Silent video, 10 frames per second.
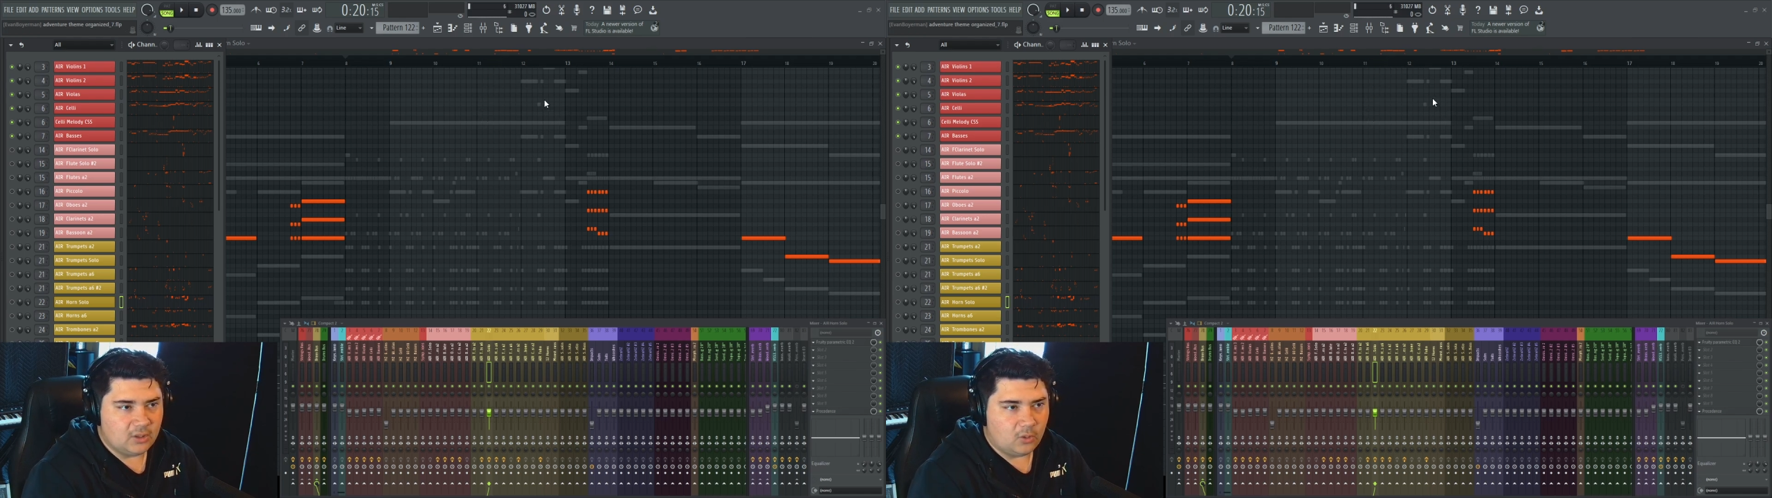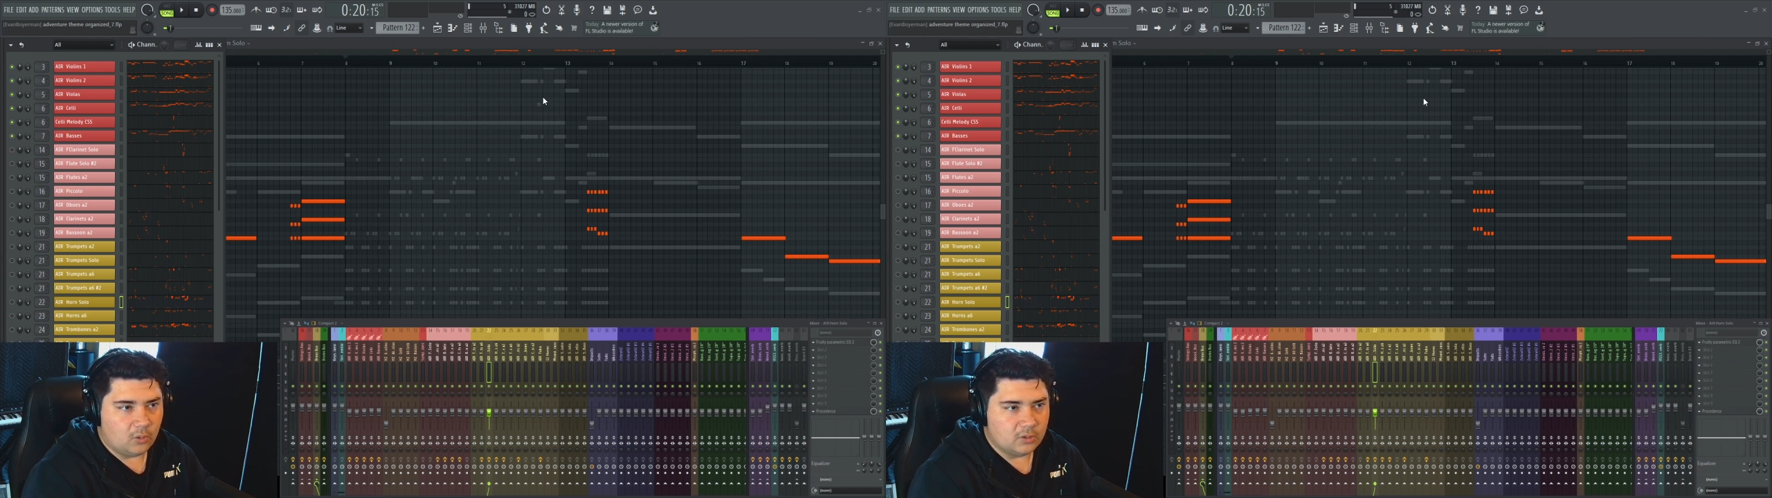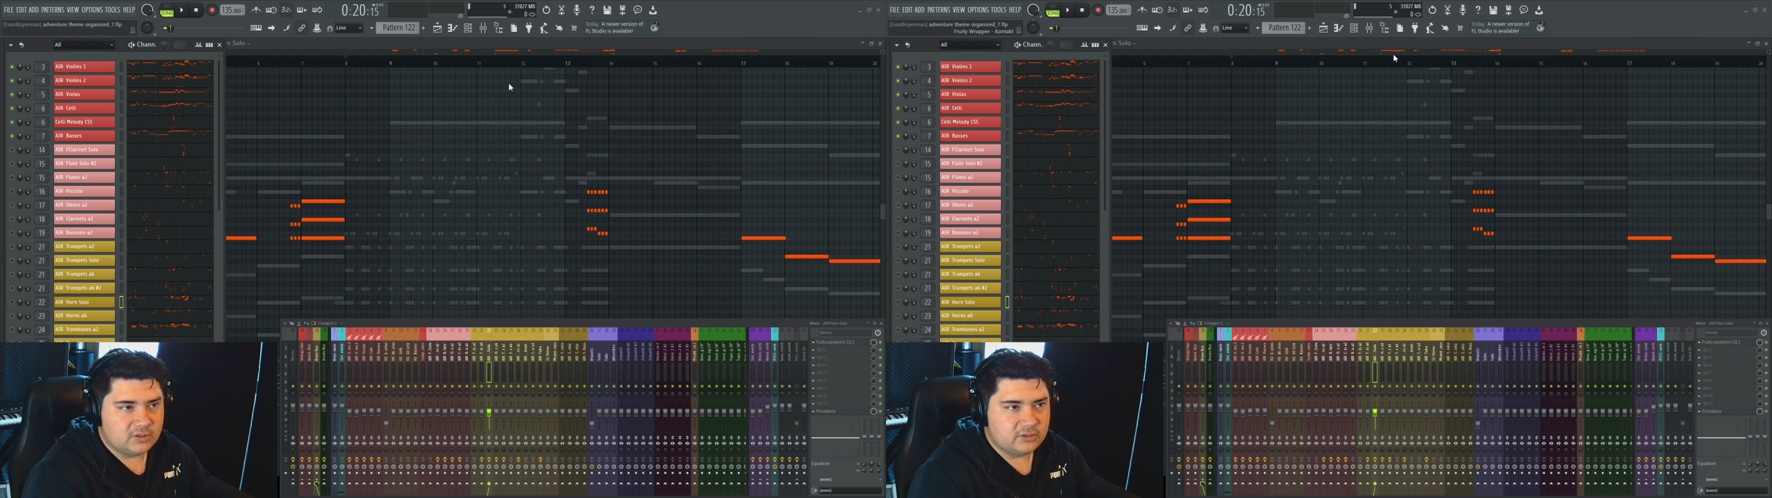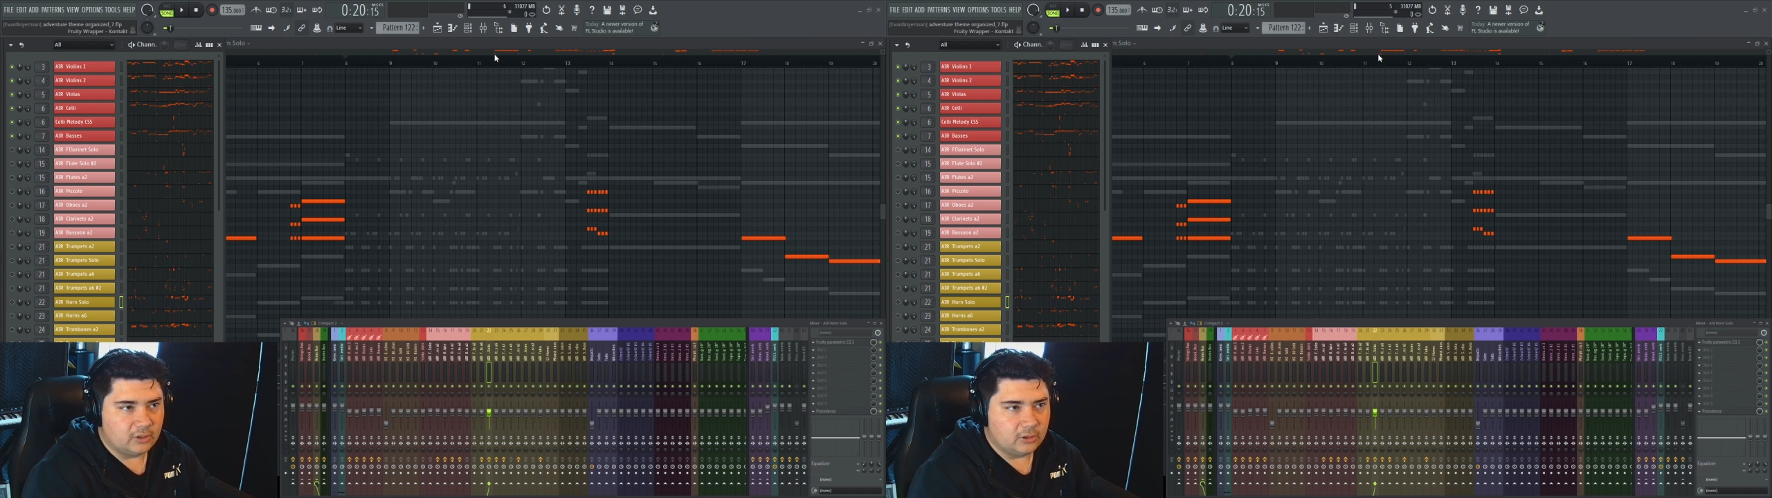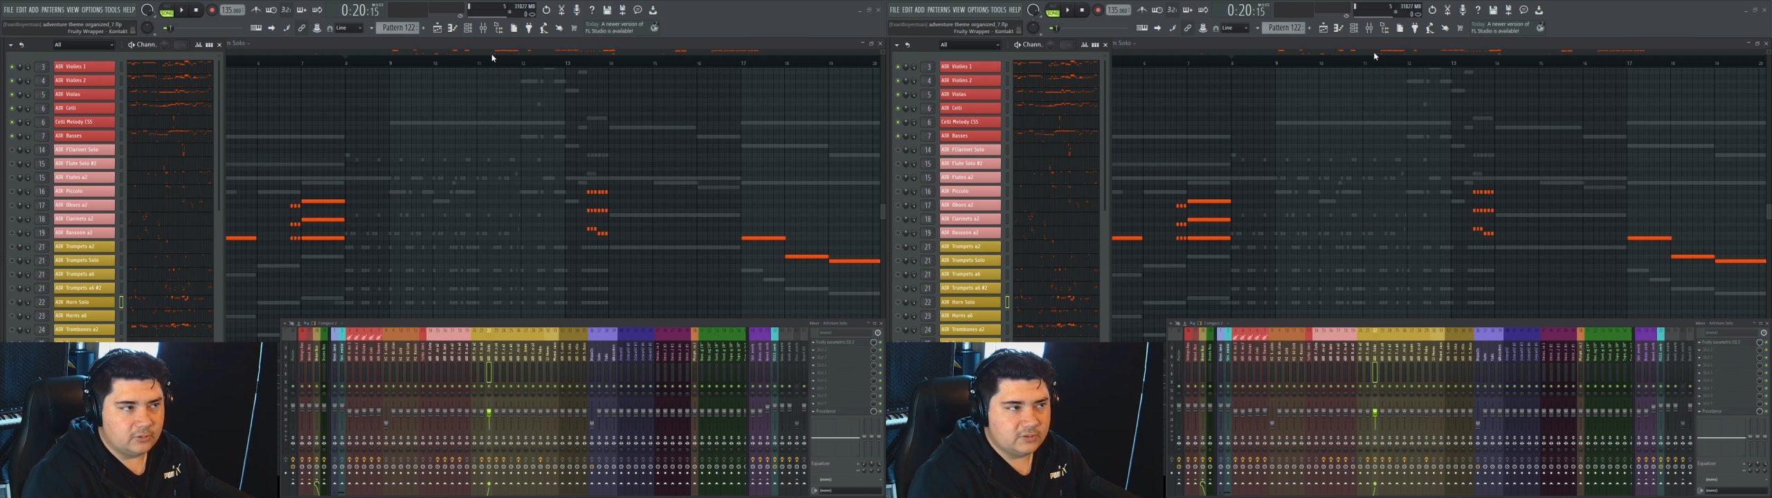the horn
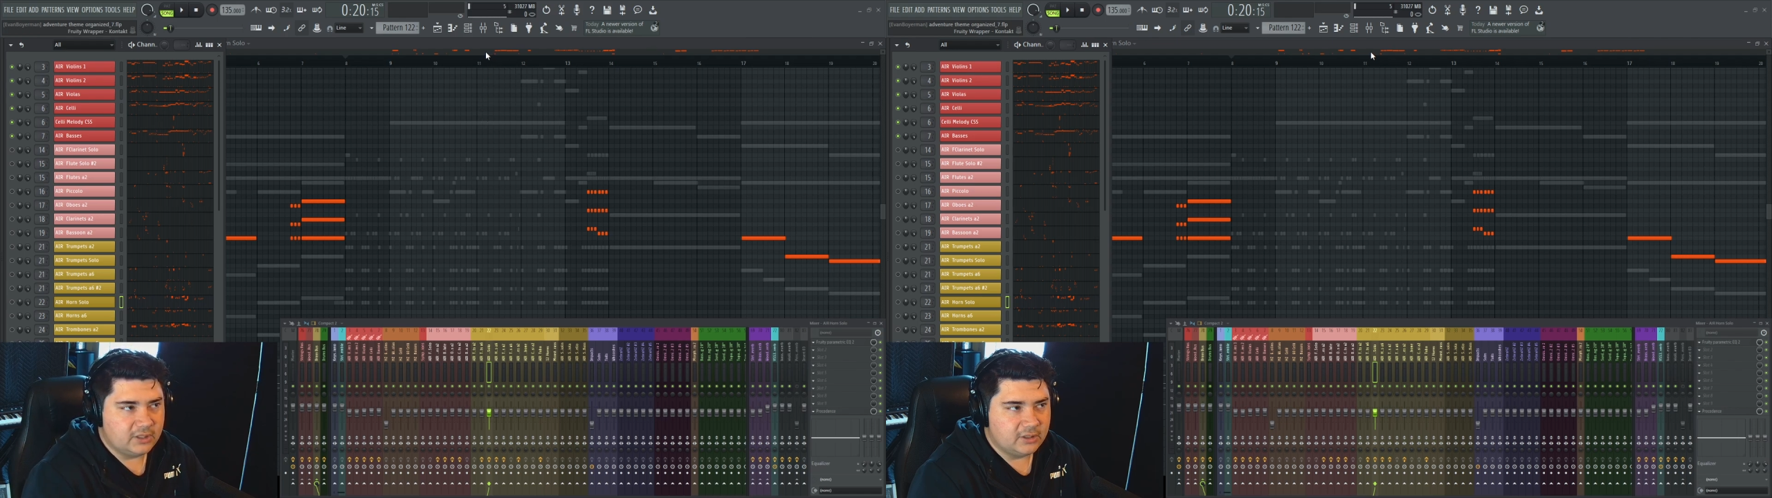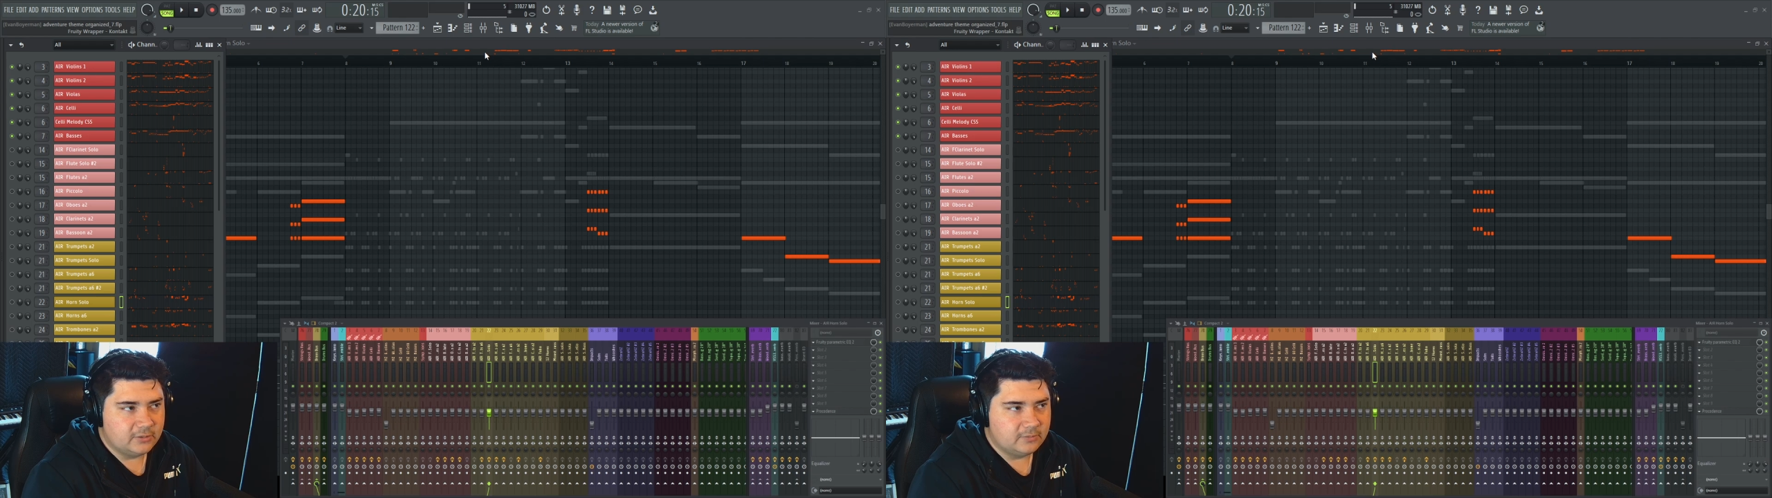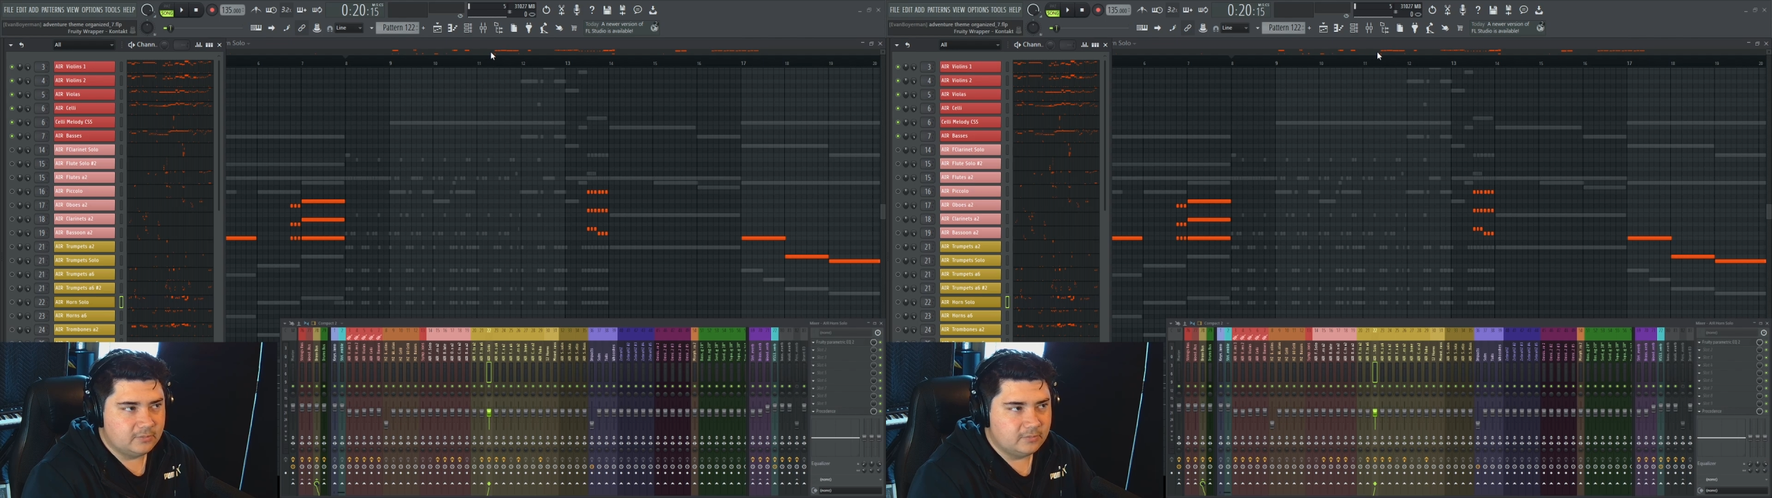solos here,